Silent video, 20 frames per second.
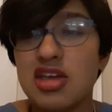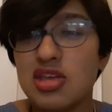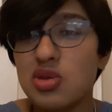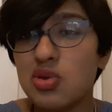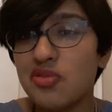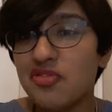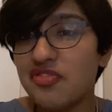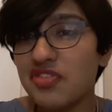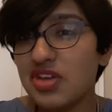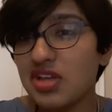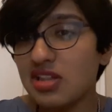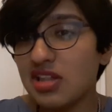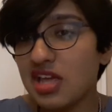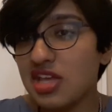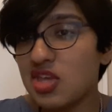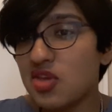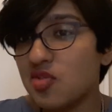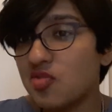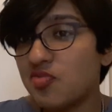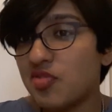You feel
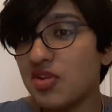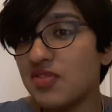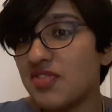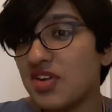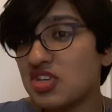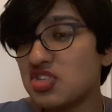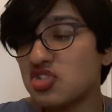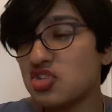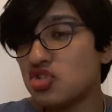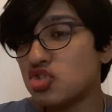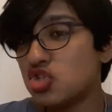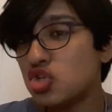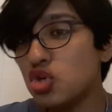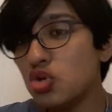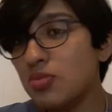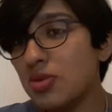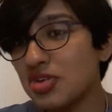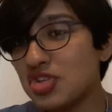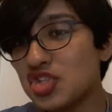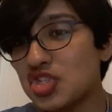like you've invested
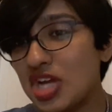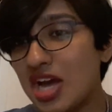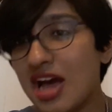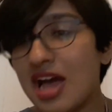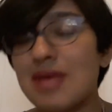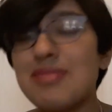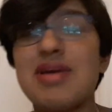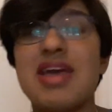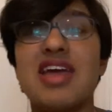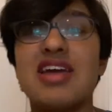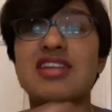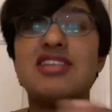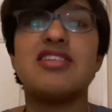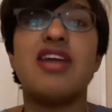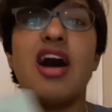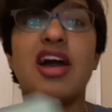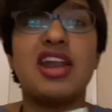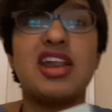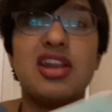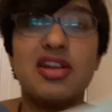too much time and
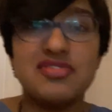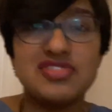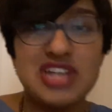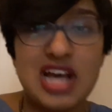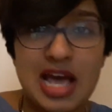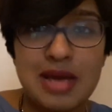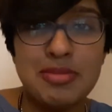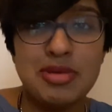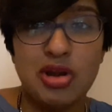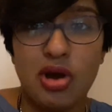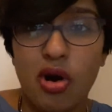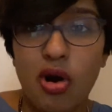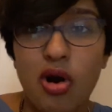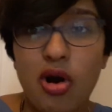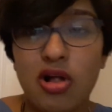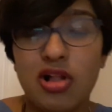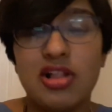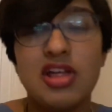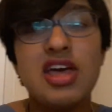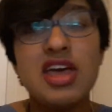not enough time at
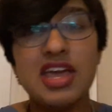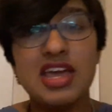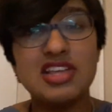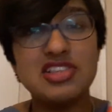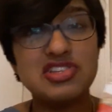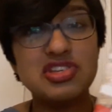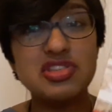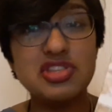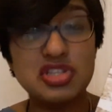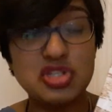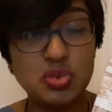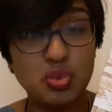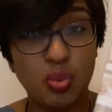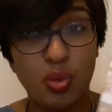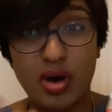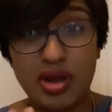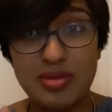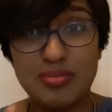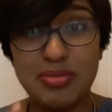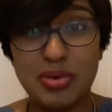all into this
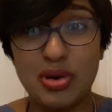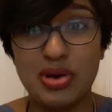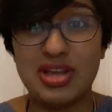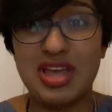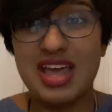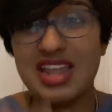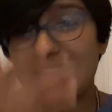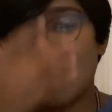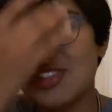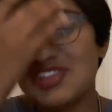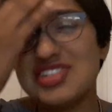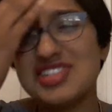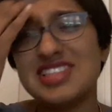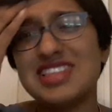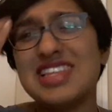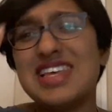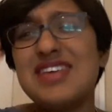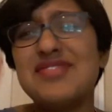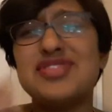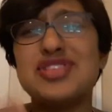one book, and it just
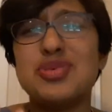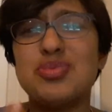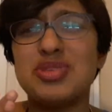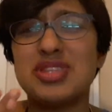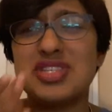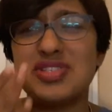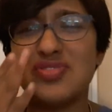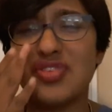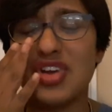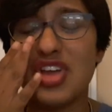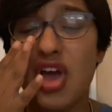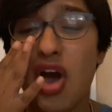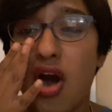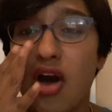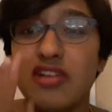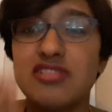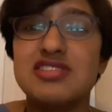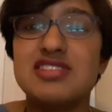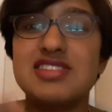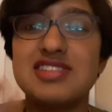leaves you with this very
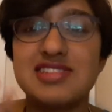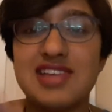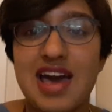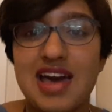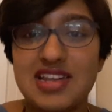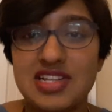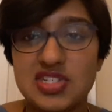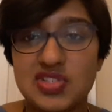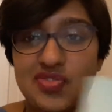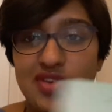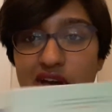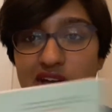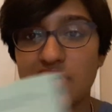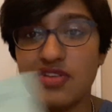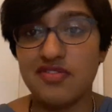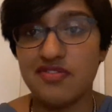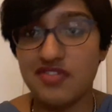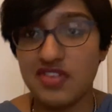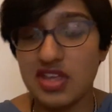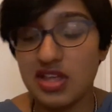
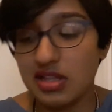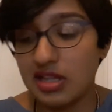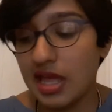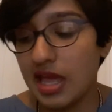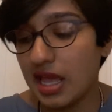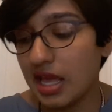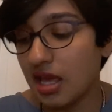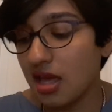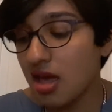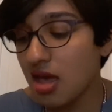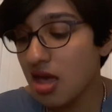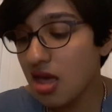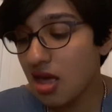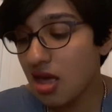unsatisfied feeling.